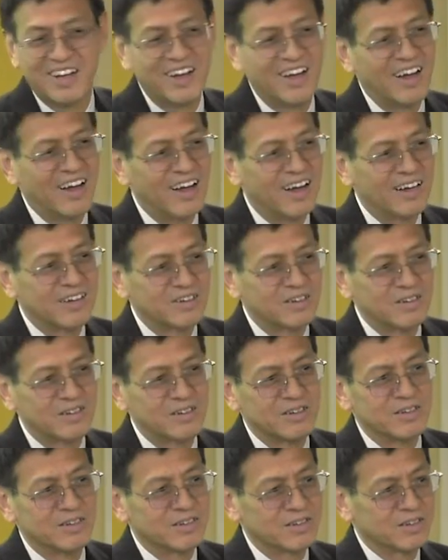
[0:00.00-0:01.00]
uh,
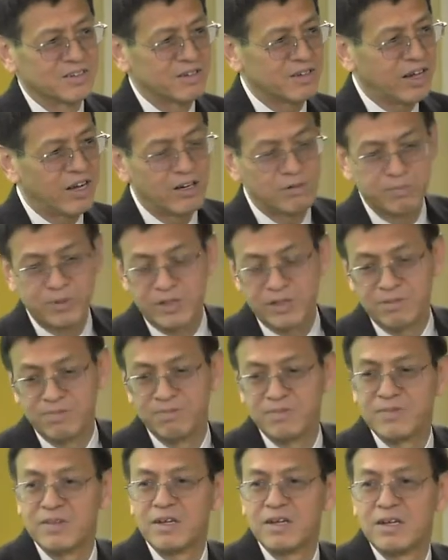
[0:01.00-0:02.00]
in
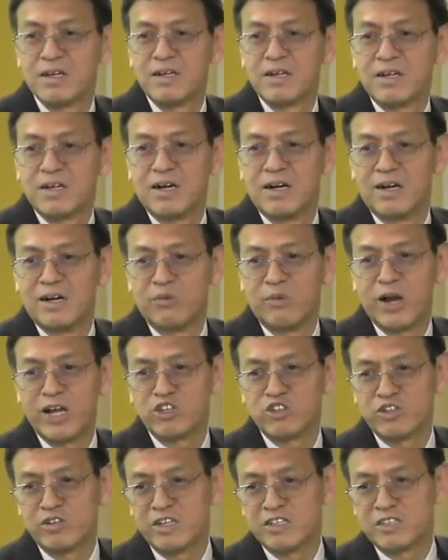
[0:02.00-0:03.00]
helping uh,
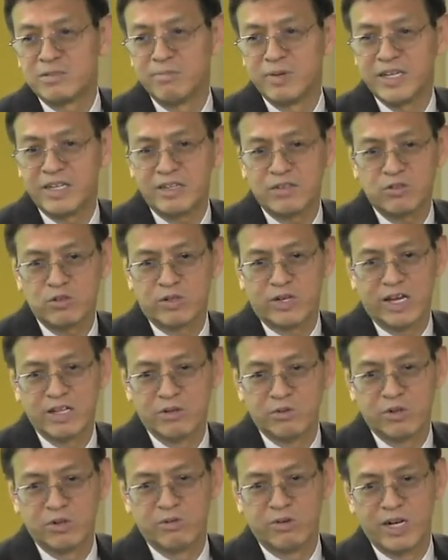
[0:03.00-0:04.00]
arranging this meeting together
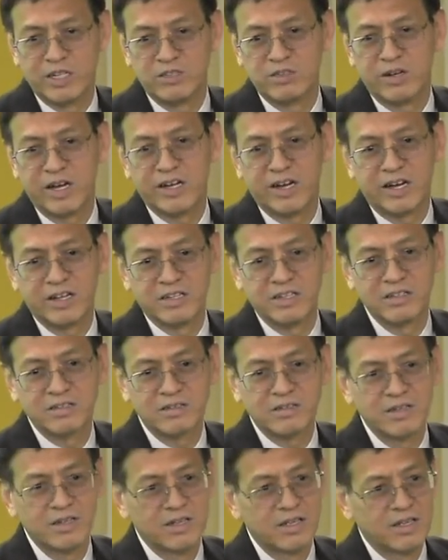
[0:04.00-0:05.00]
with Rajul and others.
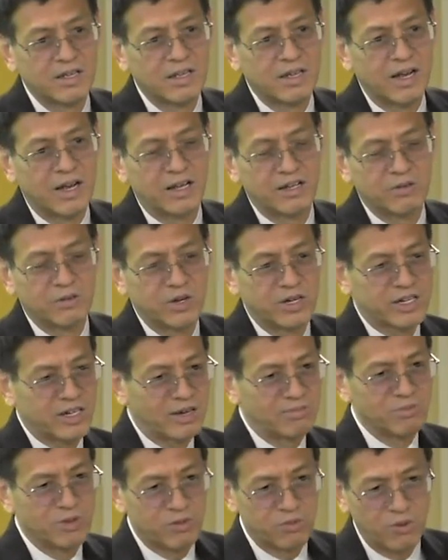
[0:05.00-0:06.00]
And I
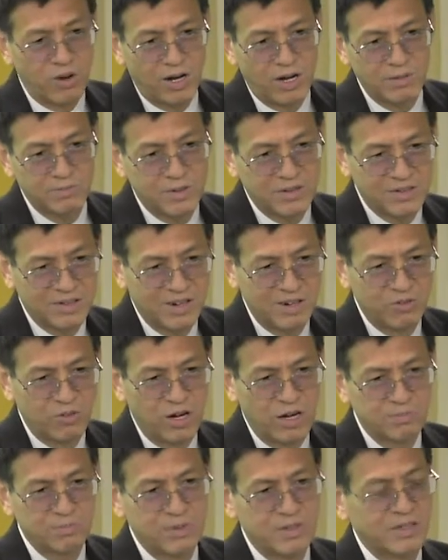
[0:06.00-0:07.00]
welcome uh, Rob, uh,
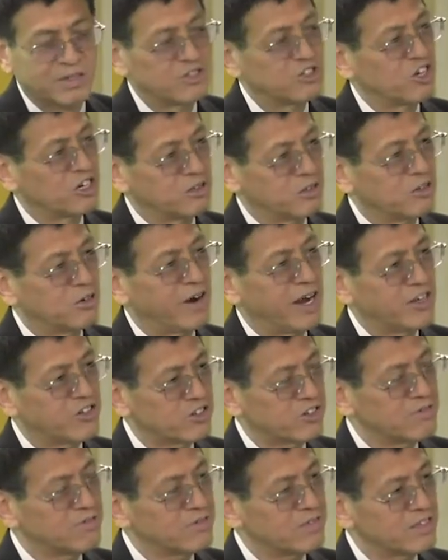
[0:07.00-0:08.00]
Rob
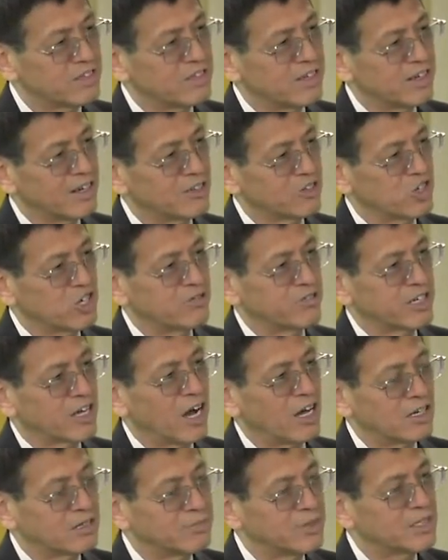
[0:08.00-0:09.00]
Johansson, the Chief
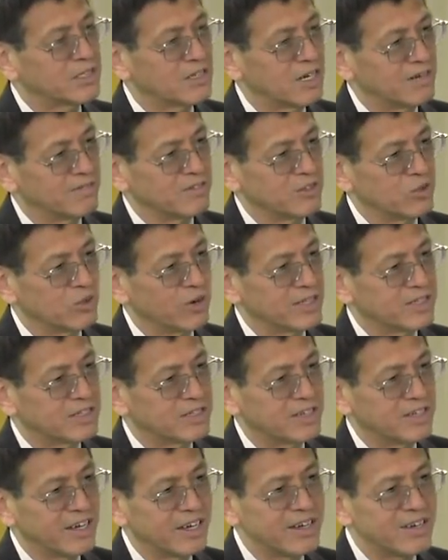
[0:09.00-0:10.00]
Economist of
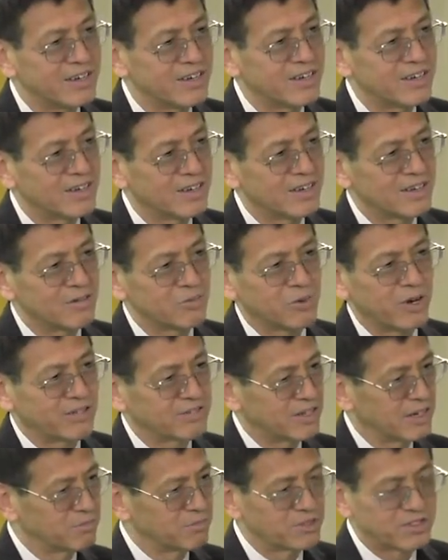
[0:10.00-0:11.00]
USDA. We have
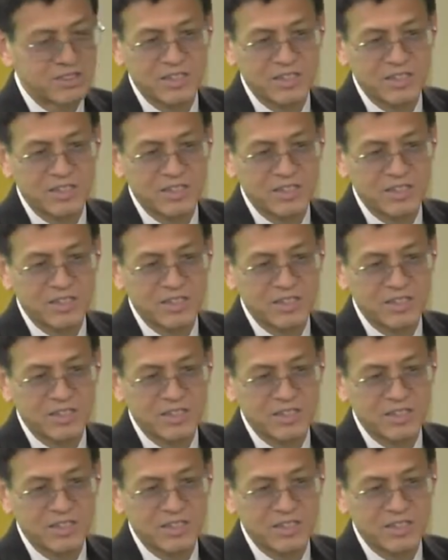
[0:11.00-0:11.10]
some